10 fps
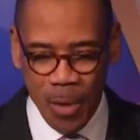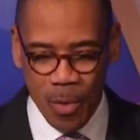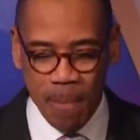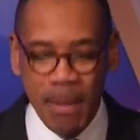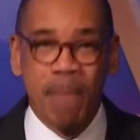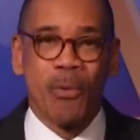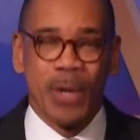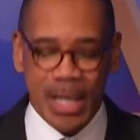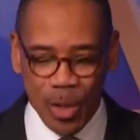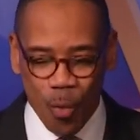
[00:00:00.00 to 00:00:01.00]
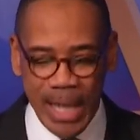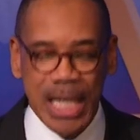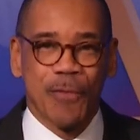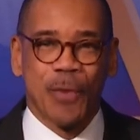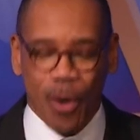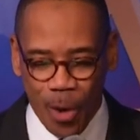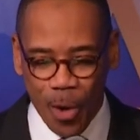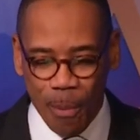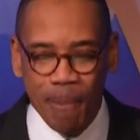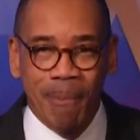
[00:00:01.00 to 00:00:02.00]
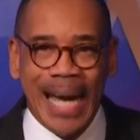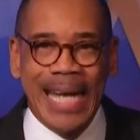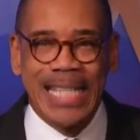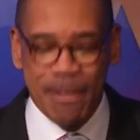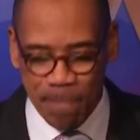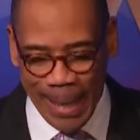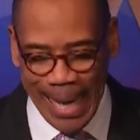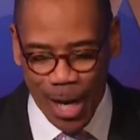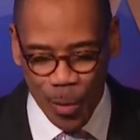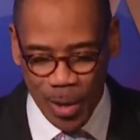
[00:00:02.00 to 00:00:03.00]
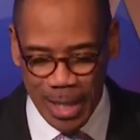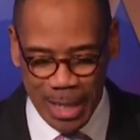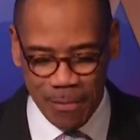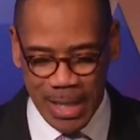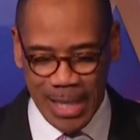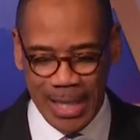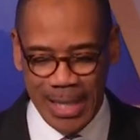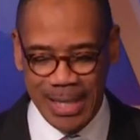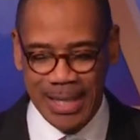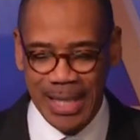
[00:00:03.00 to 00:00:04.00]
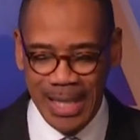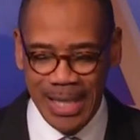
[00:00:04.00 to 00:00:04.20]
remembering the wonderful, almighty power of God.